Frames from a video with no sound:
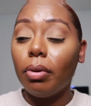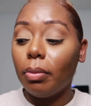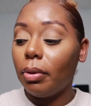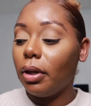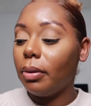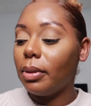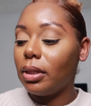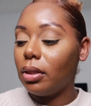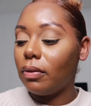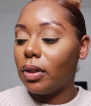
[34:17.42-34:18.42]
prepare
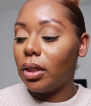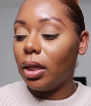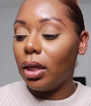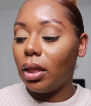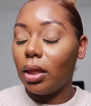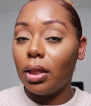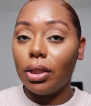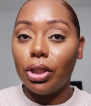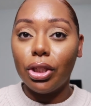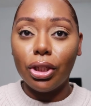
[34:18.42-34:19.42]
myself to get in the
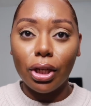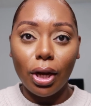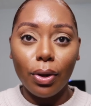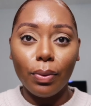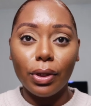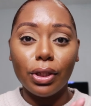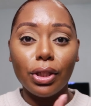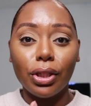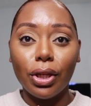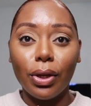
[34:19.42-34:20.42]
shower
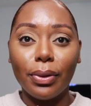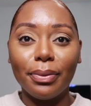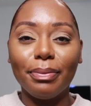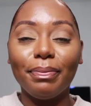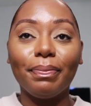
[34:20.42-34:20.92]
so